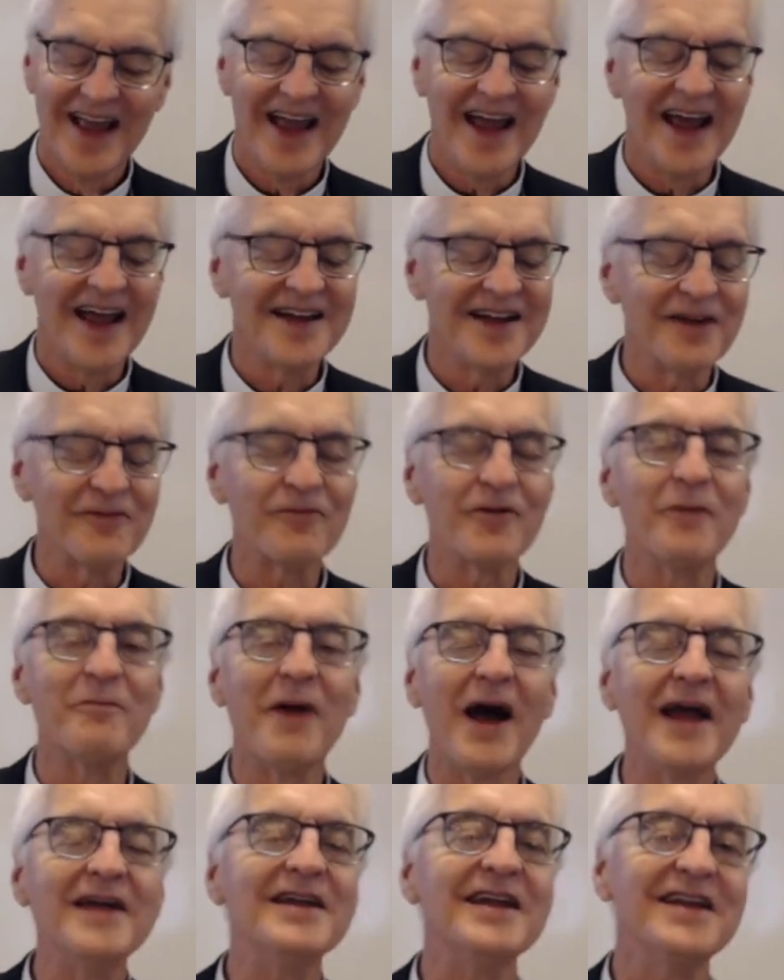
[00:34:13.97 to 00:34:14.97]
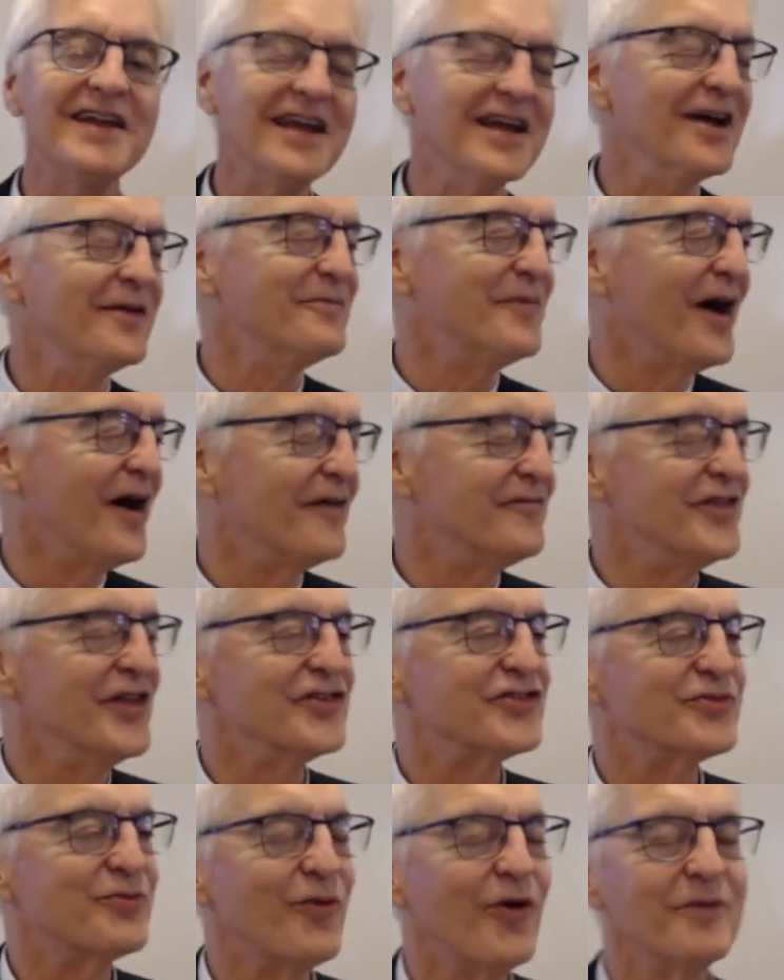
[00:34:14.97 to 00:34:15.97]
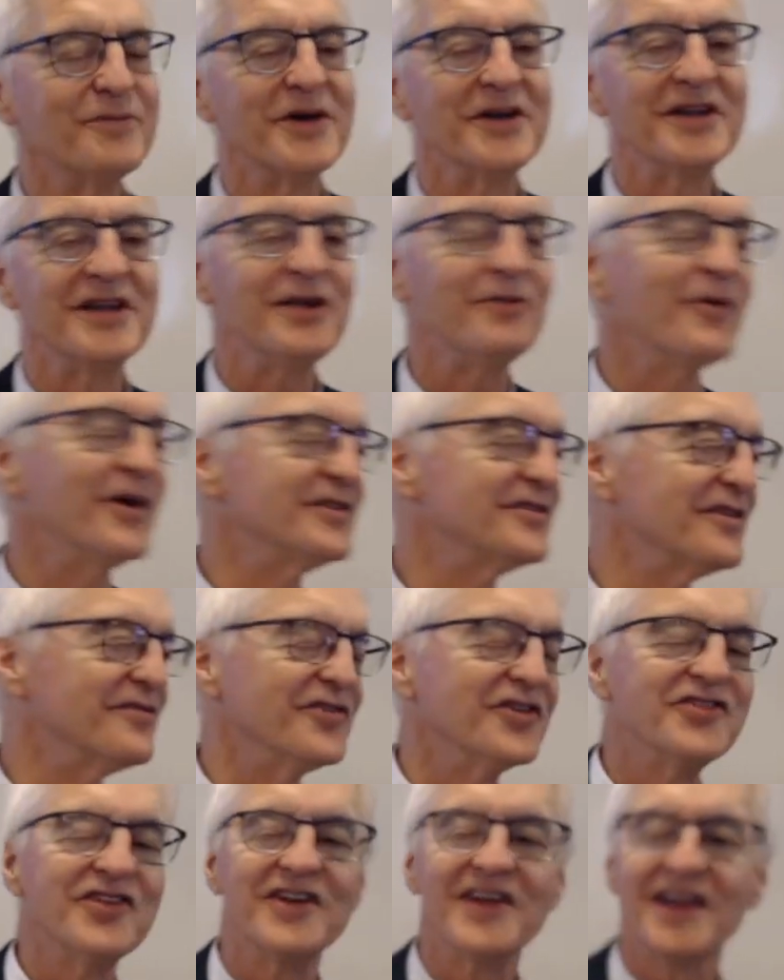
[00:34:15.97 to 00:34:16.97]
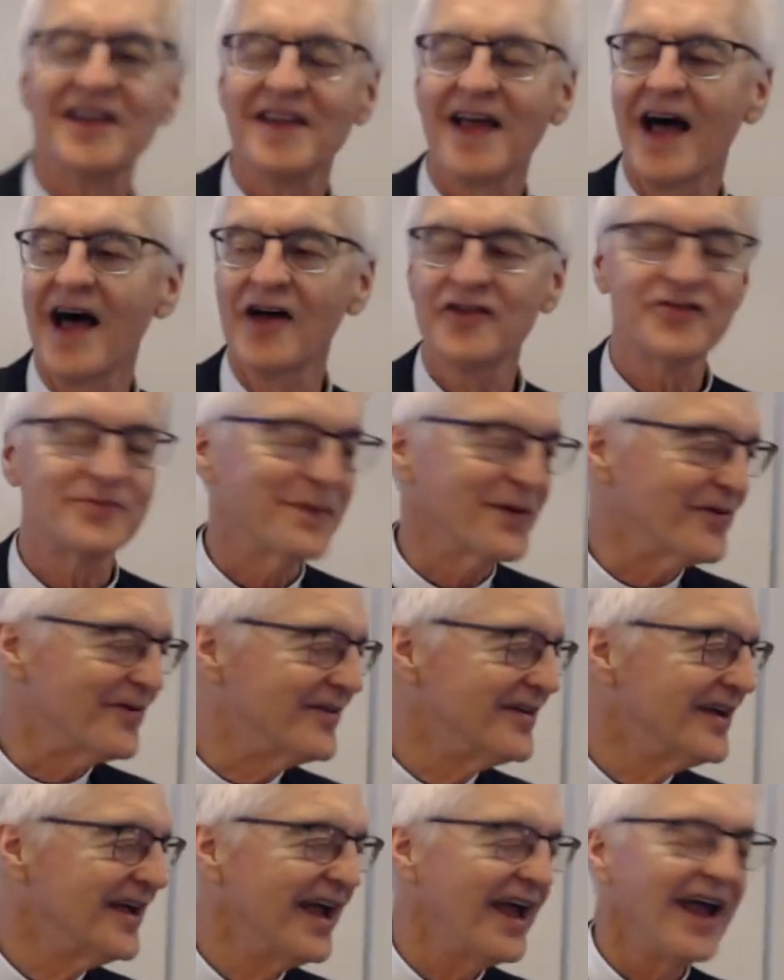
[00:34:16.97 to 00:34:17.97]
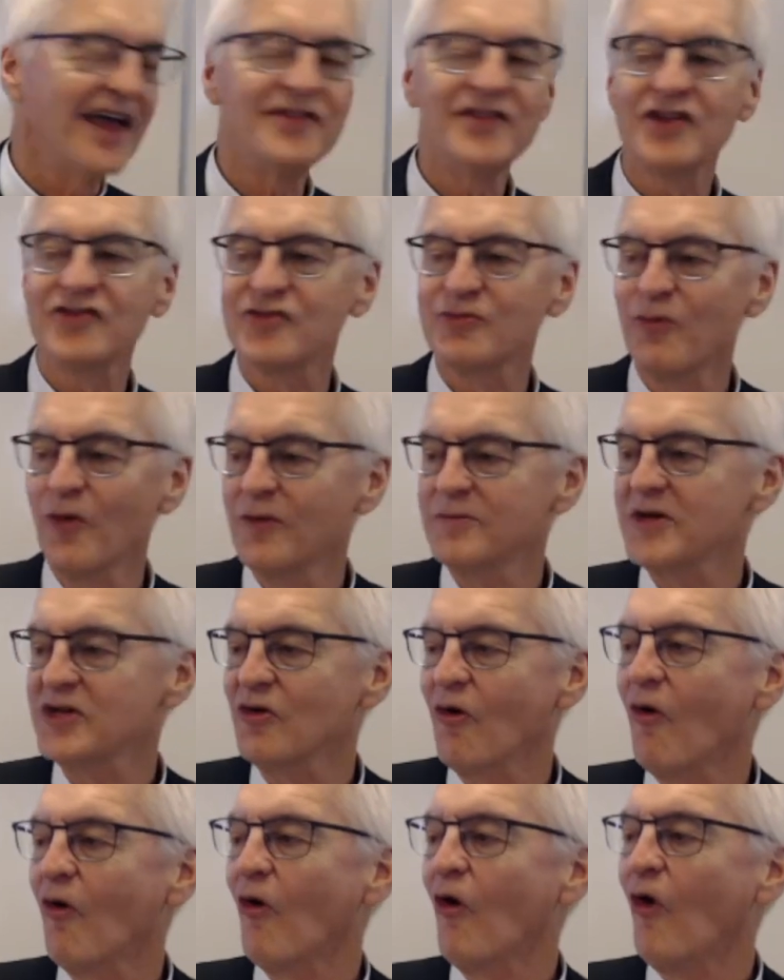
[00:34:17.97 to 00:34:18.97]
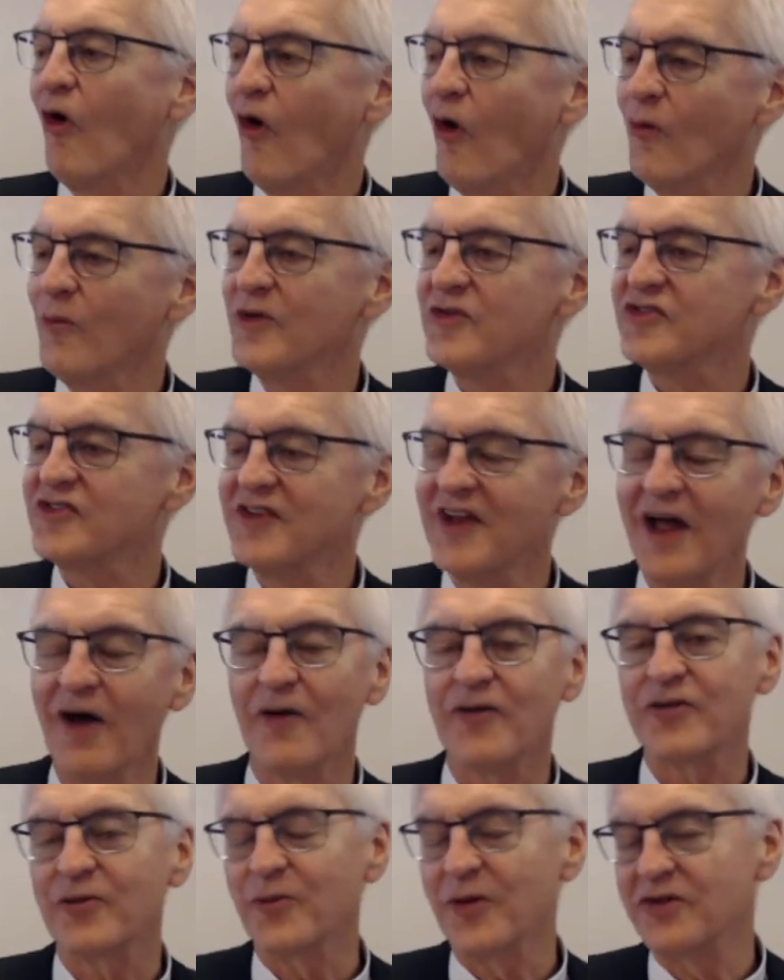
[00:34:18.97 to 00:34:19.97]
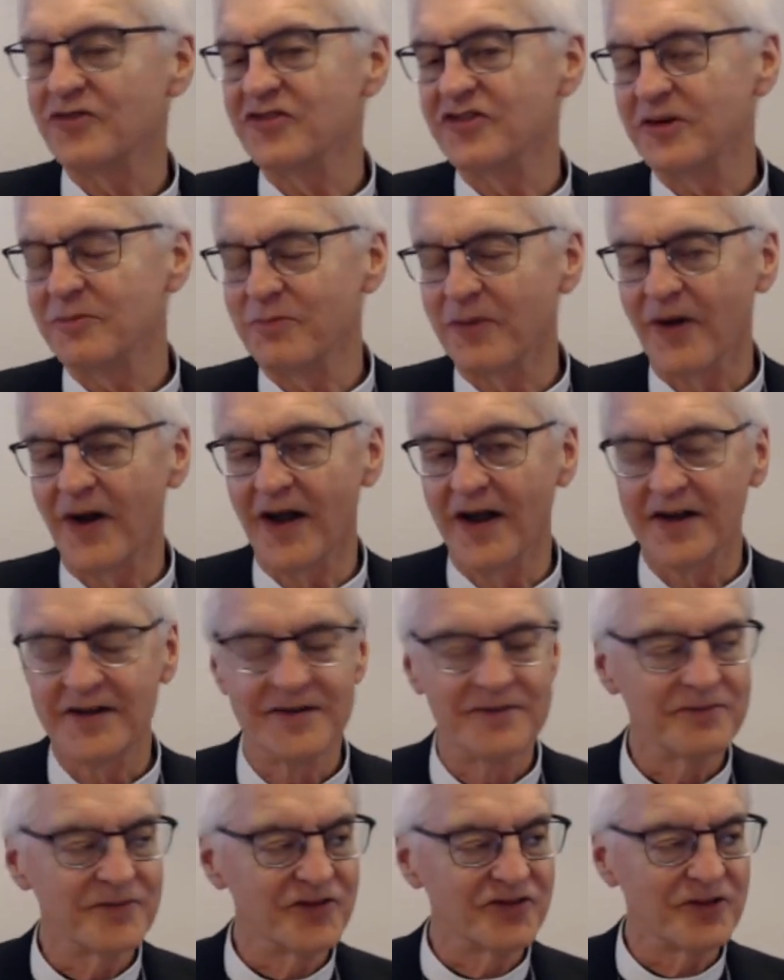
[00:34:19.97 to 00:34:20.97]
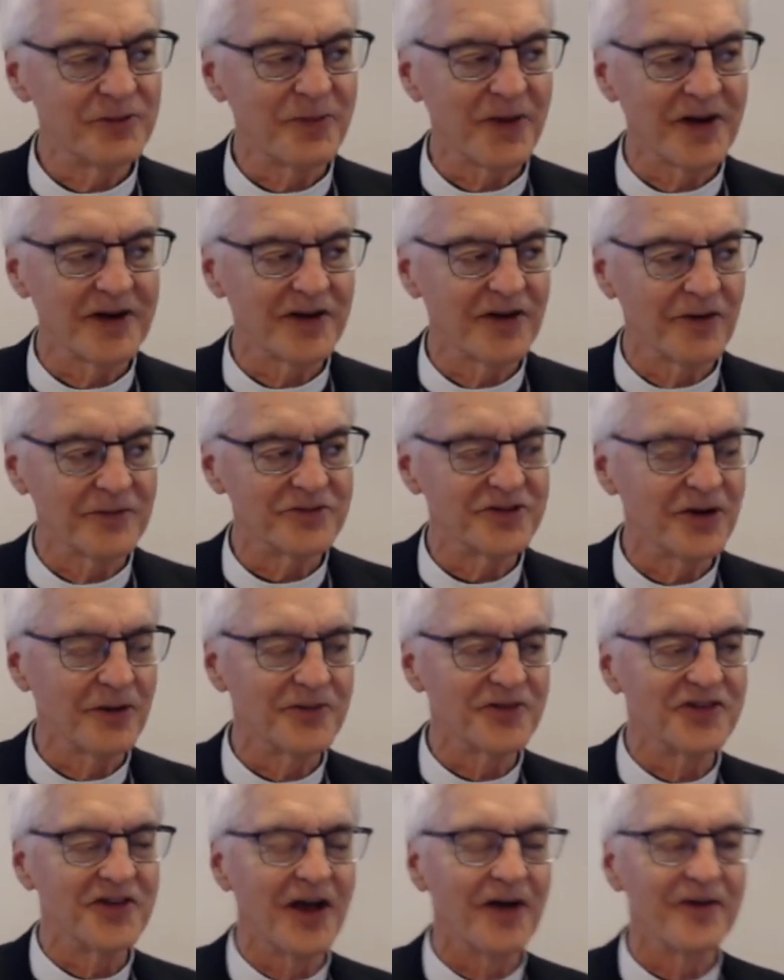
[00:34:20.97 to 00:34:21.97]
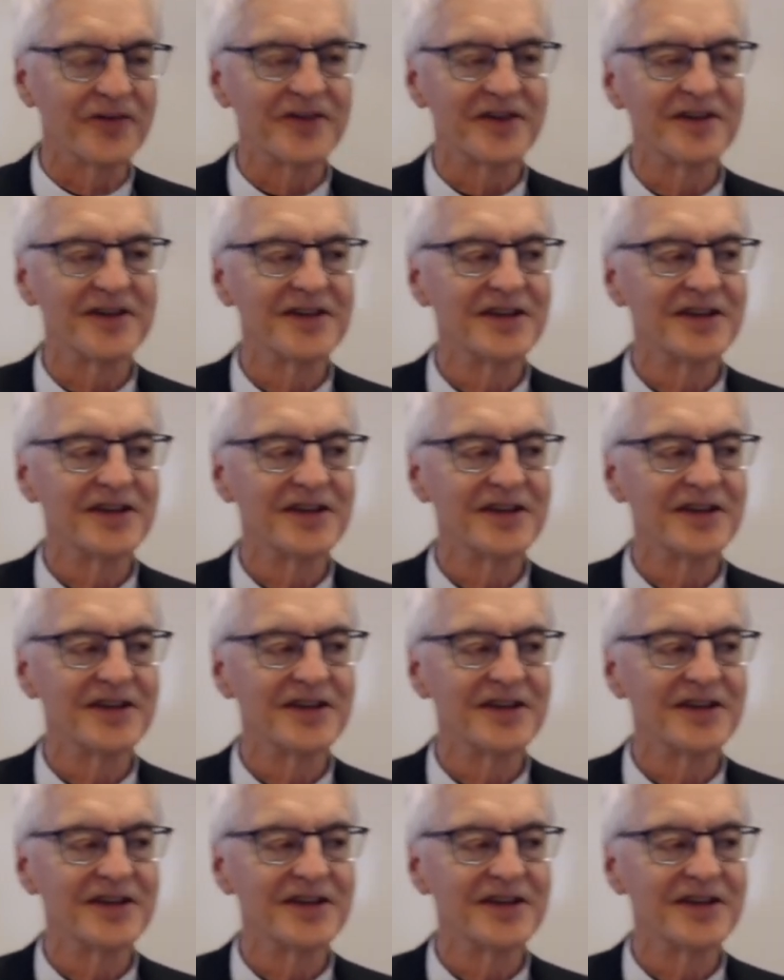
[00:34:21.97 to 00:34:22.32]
And it reminded him of this woman he went to visit in the hospital. And this woman always knelt when she prayed. When she prayed at home, she always knelt.